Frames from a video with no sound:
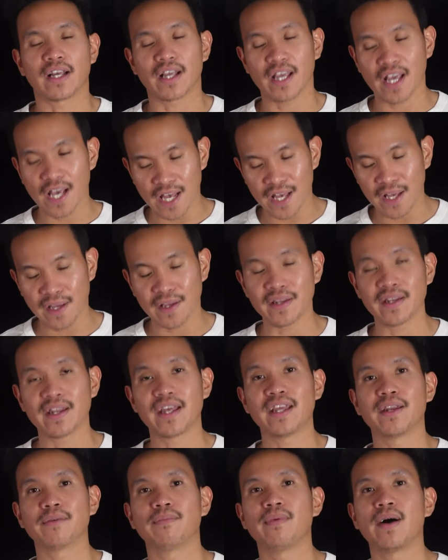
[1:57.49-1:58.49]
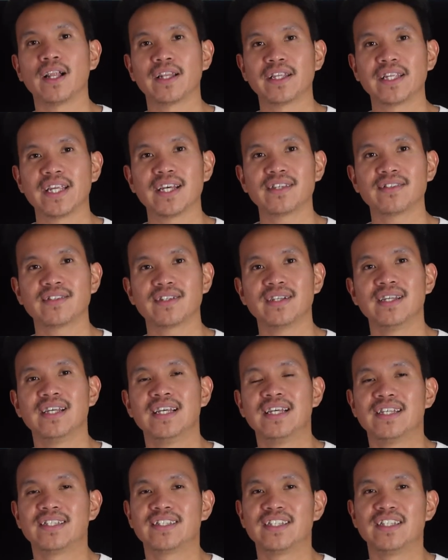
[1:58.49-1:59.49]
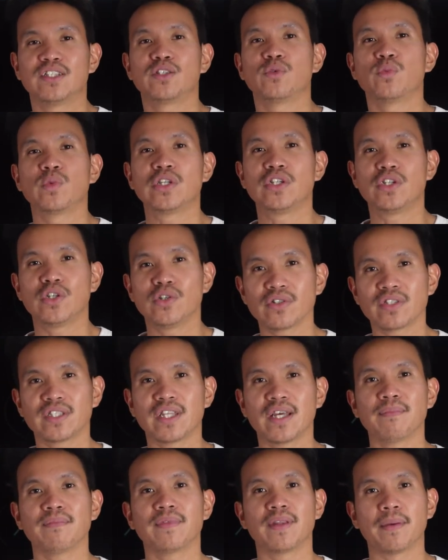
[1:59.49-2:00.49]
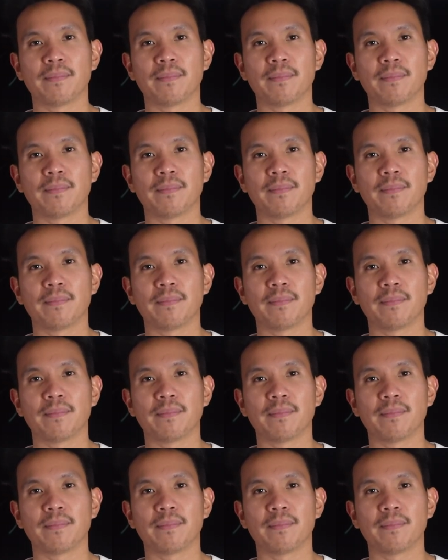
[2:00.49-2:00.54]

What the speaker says: cotton and the polyester, since we use them the